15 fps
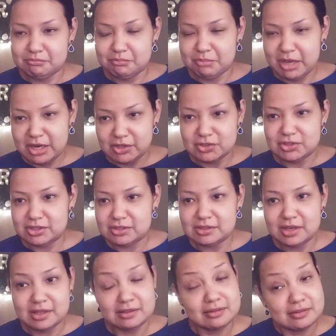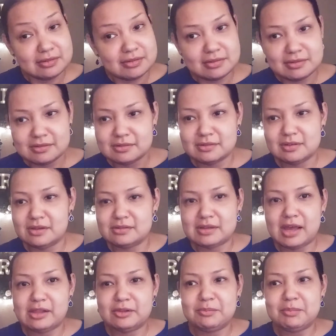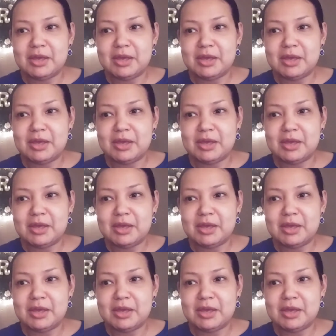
patient at this asylum.